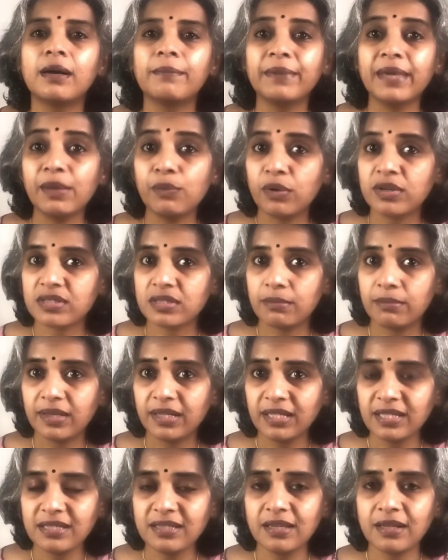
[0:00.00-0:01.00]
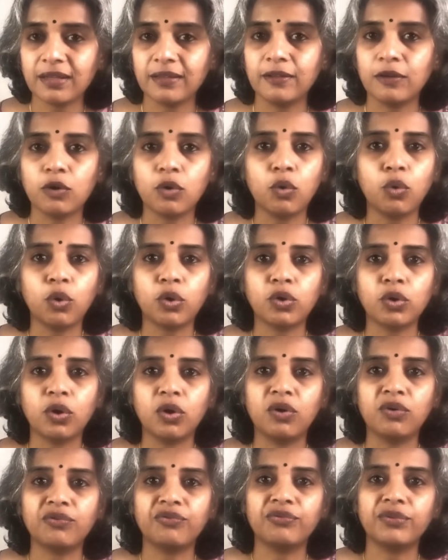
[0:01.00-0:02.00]
He was a minister in the court
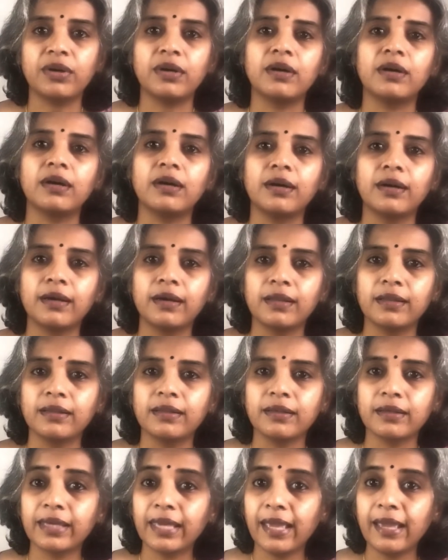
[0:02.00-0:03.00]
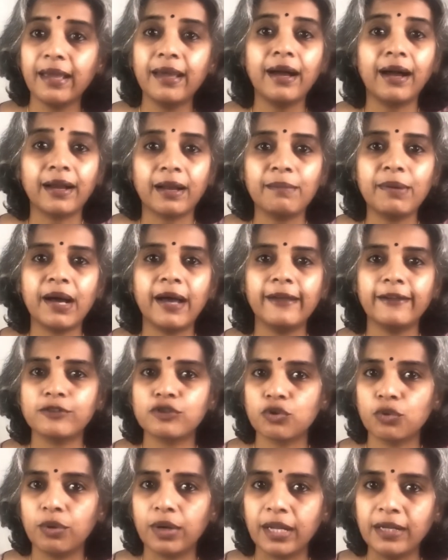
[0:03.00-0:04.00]
of King Anabaya
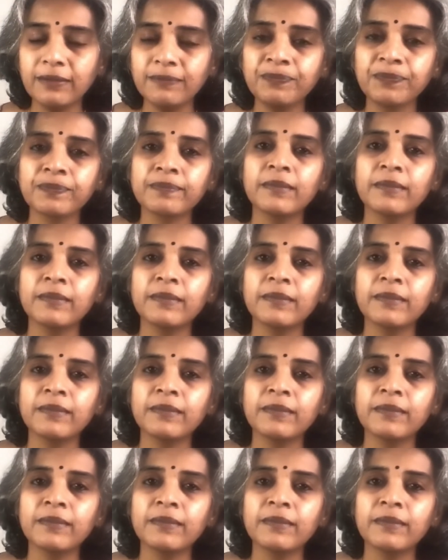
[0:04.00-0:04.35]
Cholan.